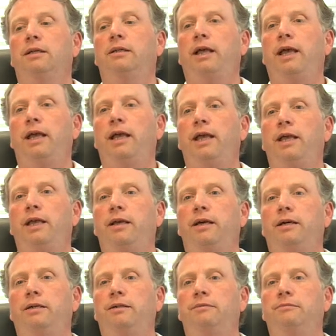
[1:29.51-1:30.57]
they
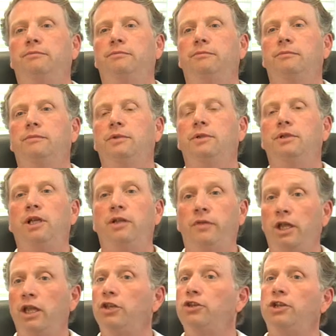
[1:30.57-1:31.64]
did
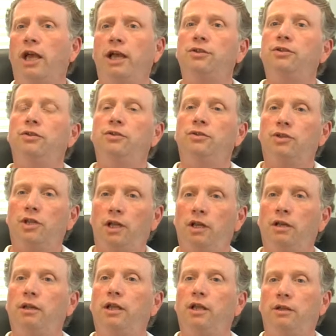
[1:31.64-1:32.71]
the injections
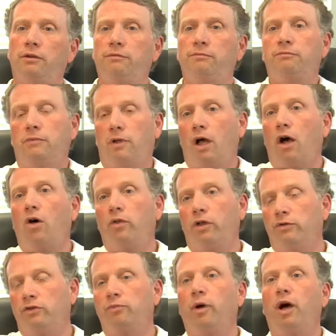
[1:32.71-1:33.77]
in all
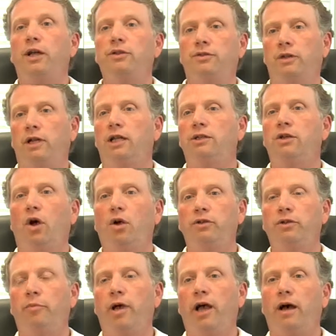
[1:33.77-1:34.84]
those spots that I
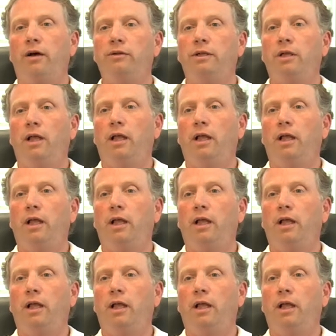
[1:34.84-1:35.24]
talked about.